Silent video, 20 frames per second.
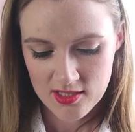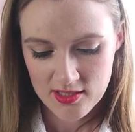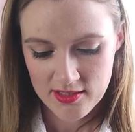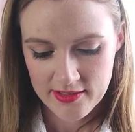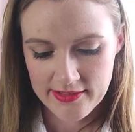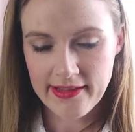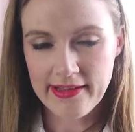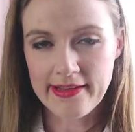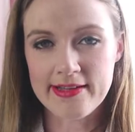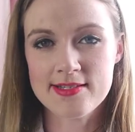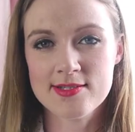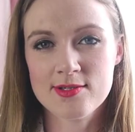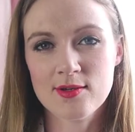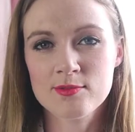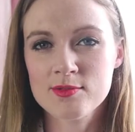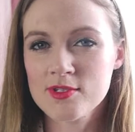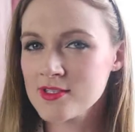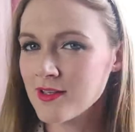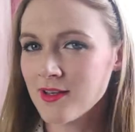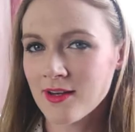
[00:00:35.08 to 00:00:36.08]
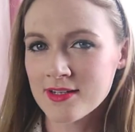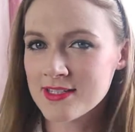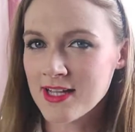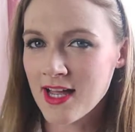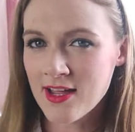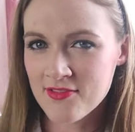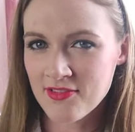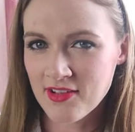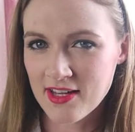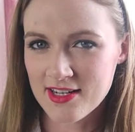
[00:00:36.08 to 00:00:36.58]
Yeah, so I'm just going to
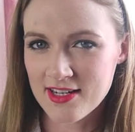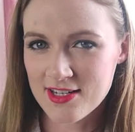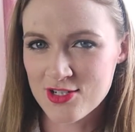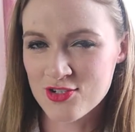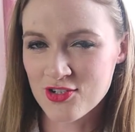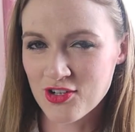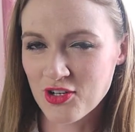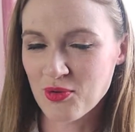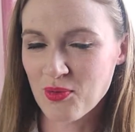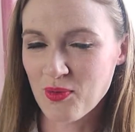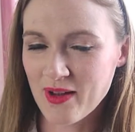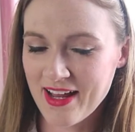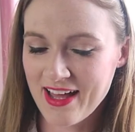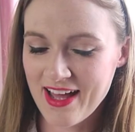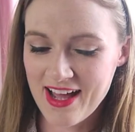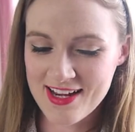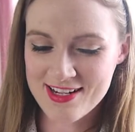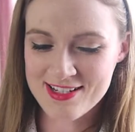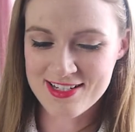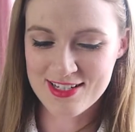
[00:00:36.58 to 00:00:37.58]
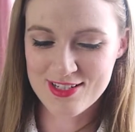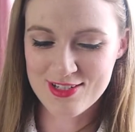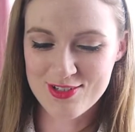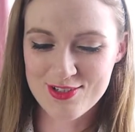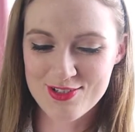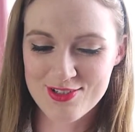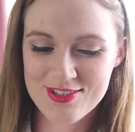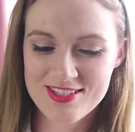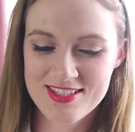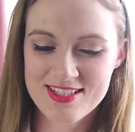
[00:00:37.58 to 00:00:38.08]
dive in and show you what I actually
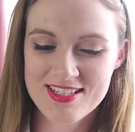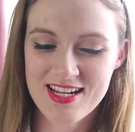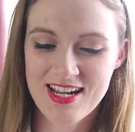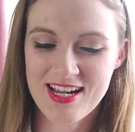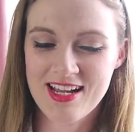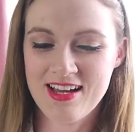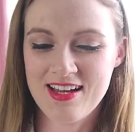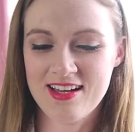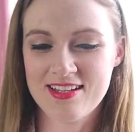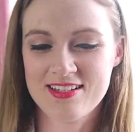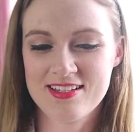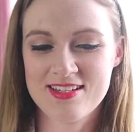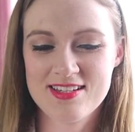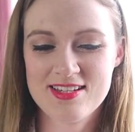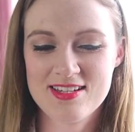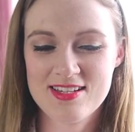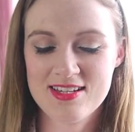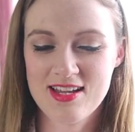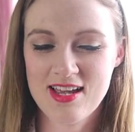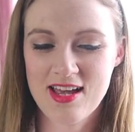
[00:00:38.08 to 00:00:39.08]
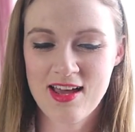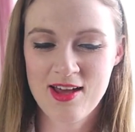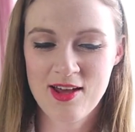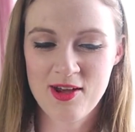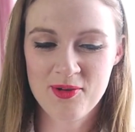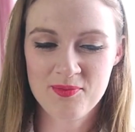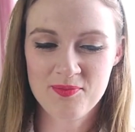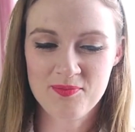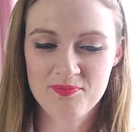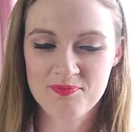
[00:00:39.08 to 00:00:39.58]
used
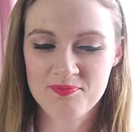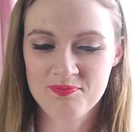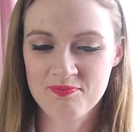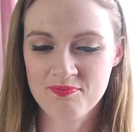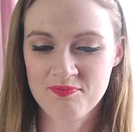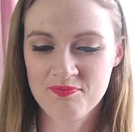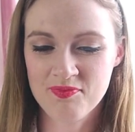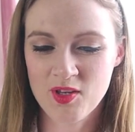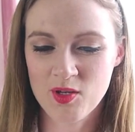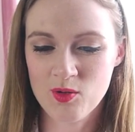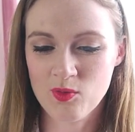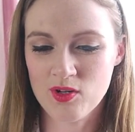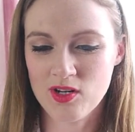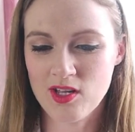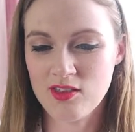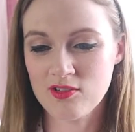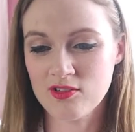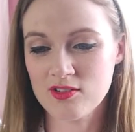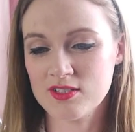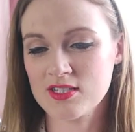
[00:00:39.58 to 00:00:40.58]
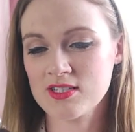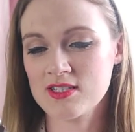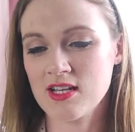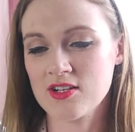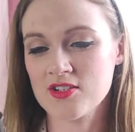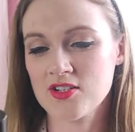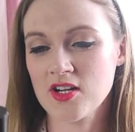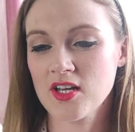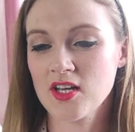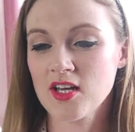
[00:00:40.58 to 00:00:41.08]
and what I thought,
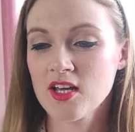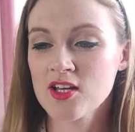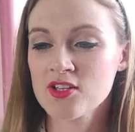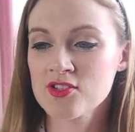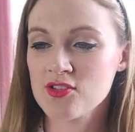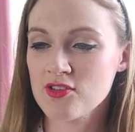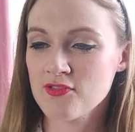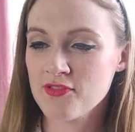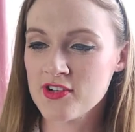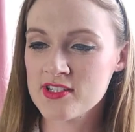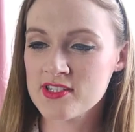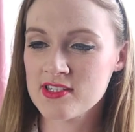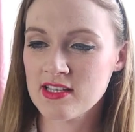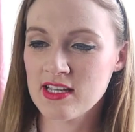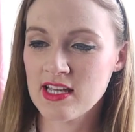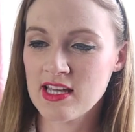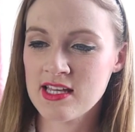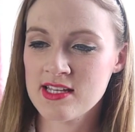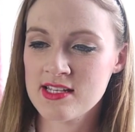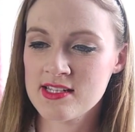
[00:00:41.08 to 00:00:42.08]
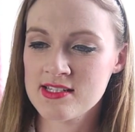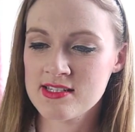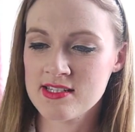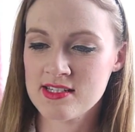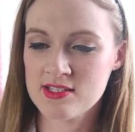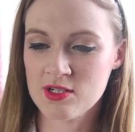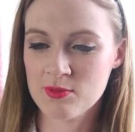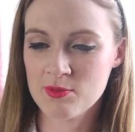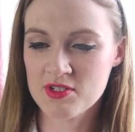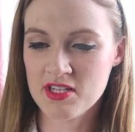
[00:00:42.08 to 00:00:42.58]
etc. So the first thing is
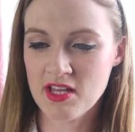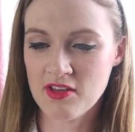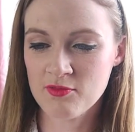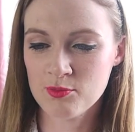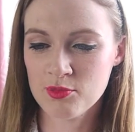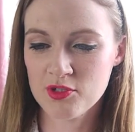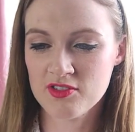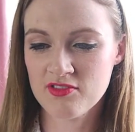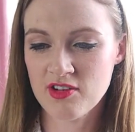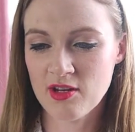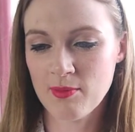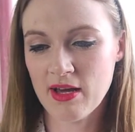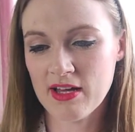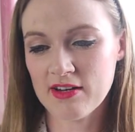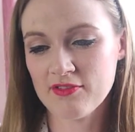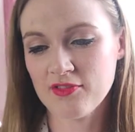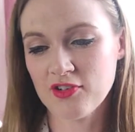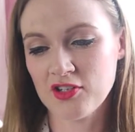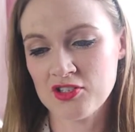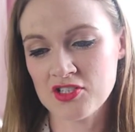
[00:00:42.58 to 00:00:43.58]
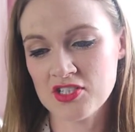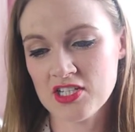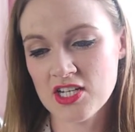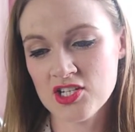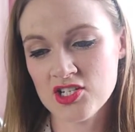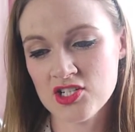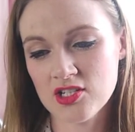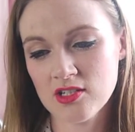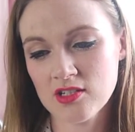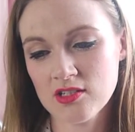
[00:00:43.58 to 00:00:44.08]
this number 7 Beautifully Matte
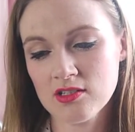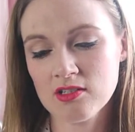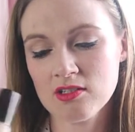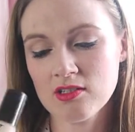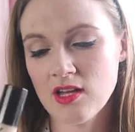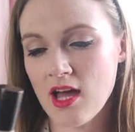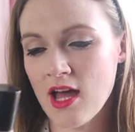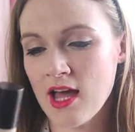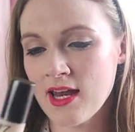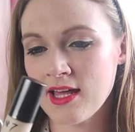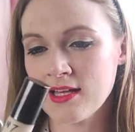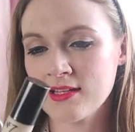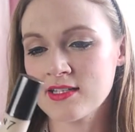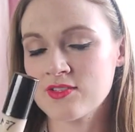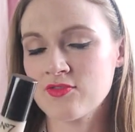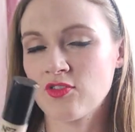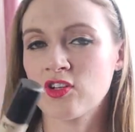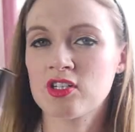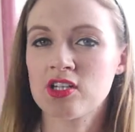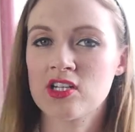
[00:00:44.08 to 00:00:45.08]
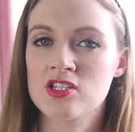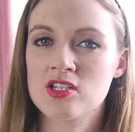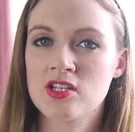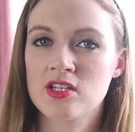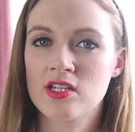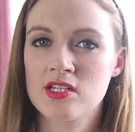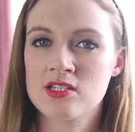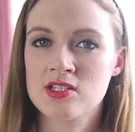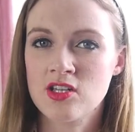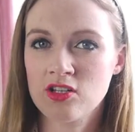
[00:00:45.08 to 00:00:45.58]
Foundation. I like this foundation.
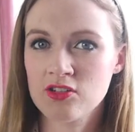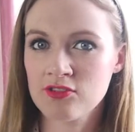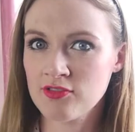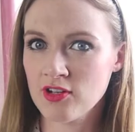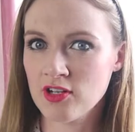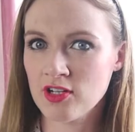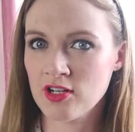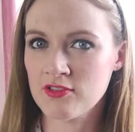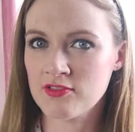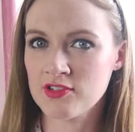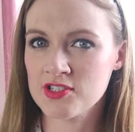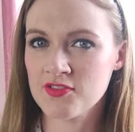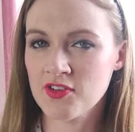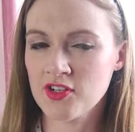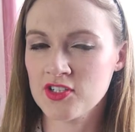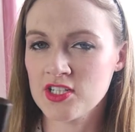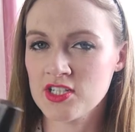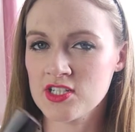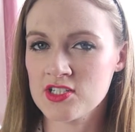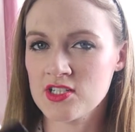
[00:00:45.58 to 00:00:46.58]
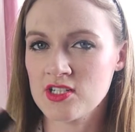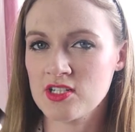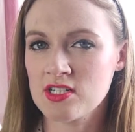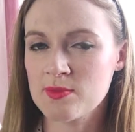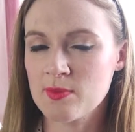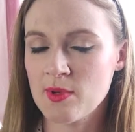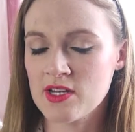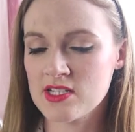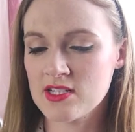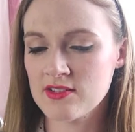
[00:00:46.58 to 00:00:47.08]
It's a good full coverage foundation,
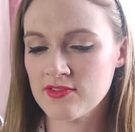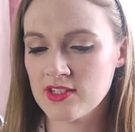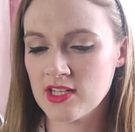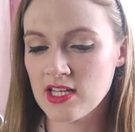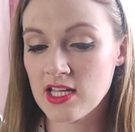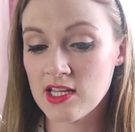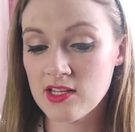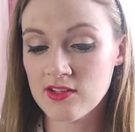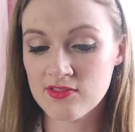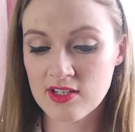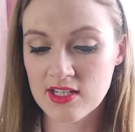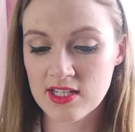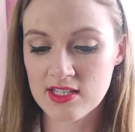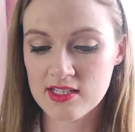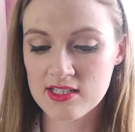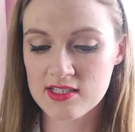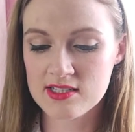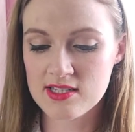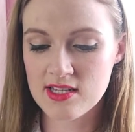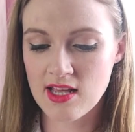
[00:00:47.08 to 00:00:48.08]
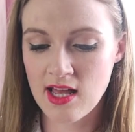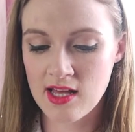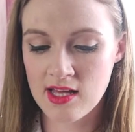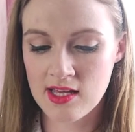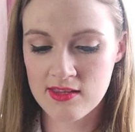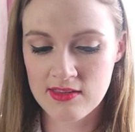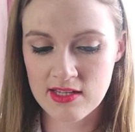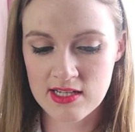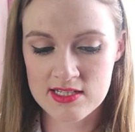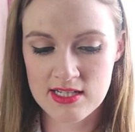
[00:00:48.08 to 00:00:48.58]
especially for the evenings
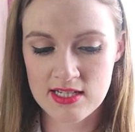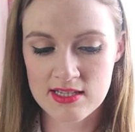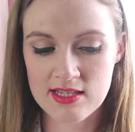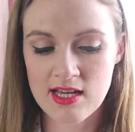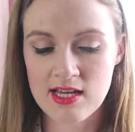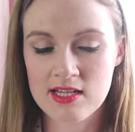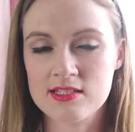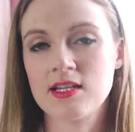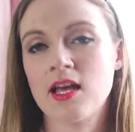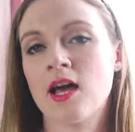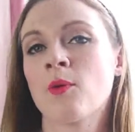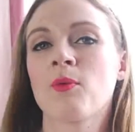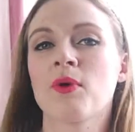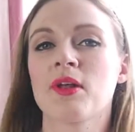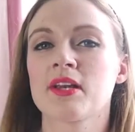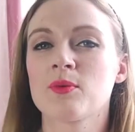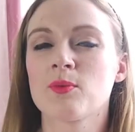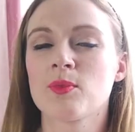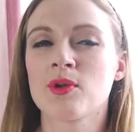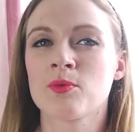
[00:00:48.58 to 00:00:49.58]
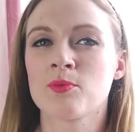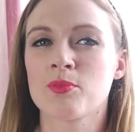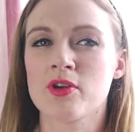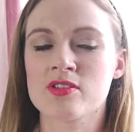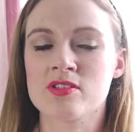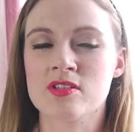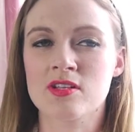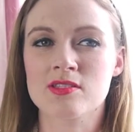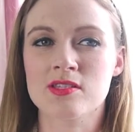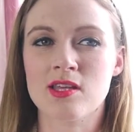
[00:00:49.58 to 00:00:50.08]
and things like that. And when we were in
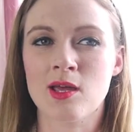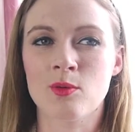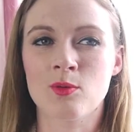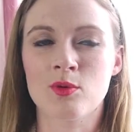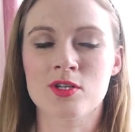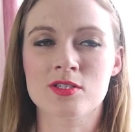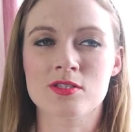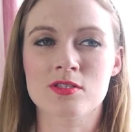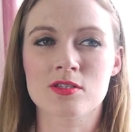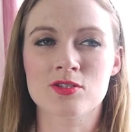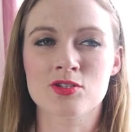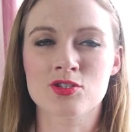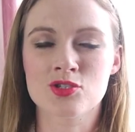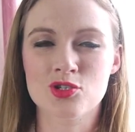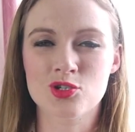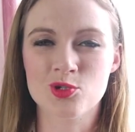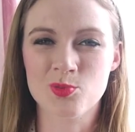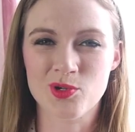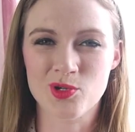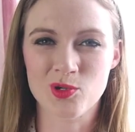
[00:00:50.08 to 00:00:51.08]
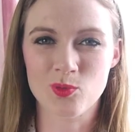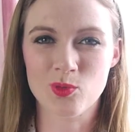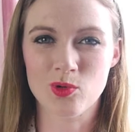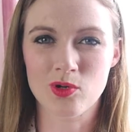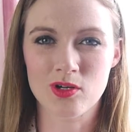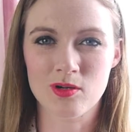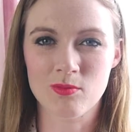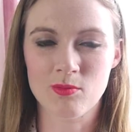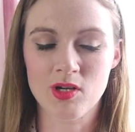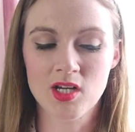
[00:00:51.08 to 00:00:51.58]
Brussels, it was super
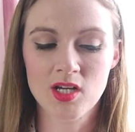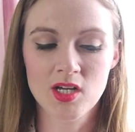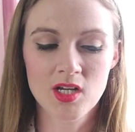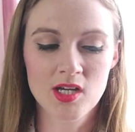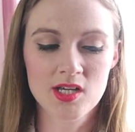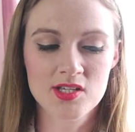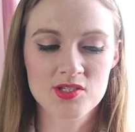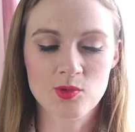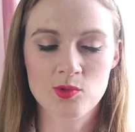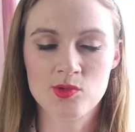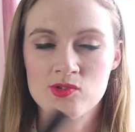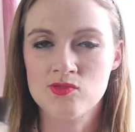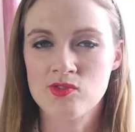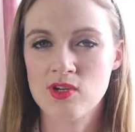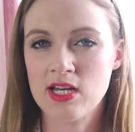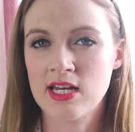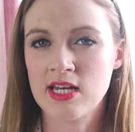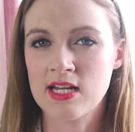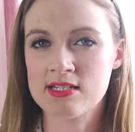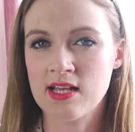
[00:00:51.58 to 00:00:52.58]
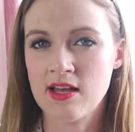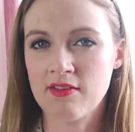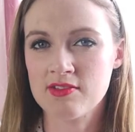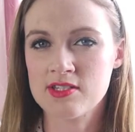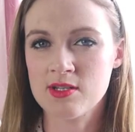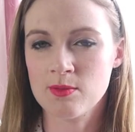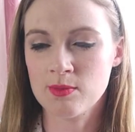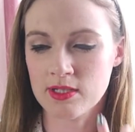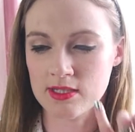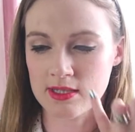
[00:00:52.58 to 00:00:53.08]
warm, so it was really nice having
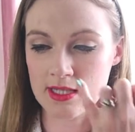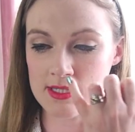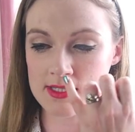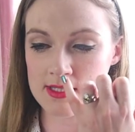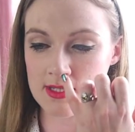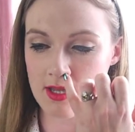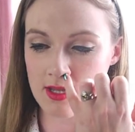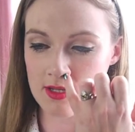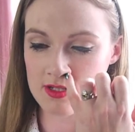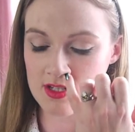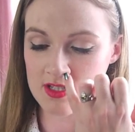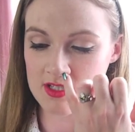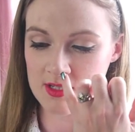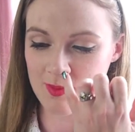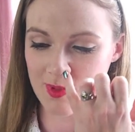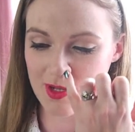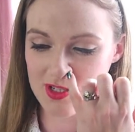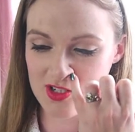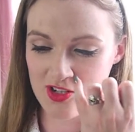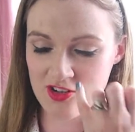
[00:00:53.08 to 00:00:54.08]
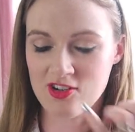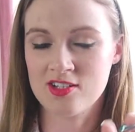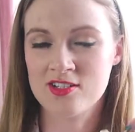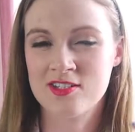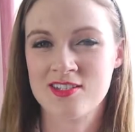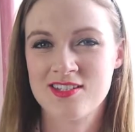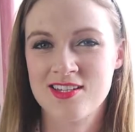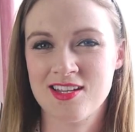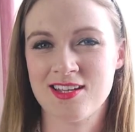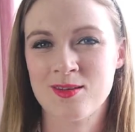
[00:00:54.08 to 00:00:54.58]
something like this just to make sure it
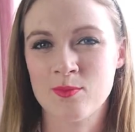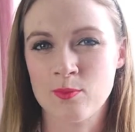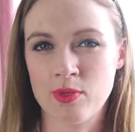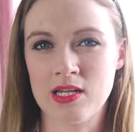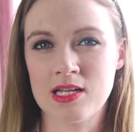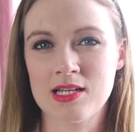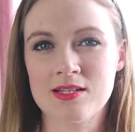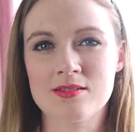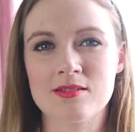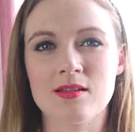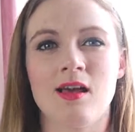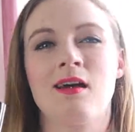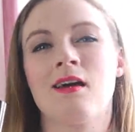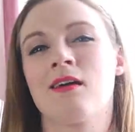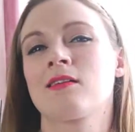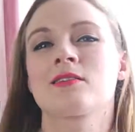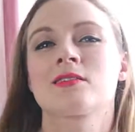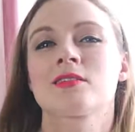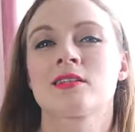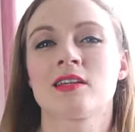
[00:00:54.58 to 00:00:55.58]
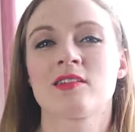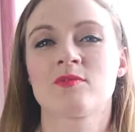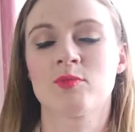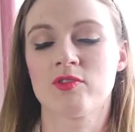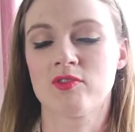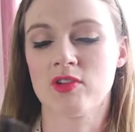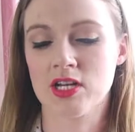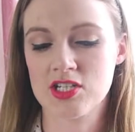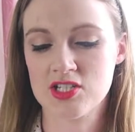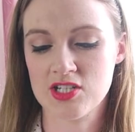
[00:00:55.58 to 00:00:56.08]
stayed in place and didn't leave me
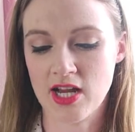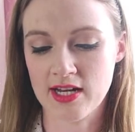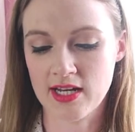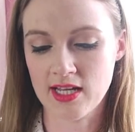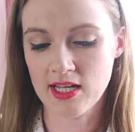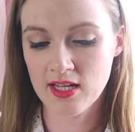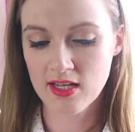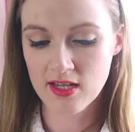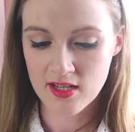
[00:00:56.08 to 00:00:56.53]
really shiny.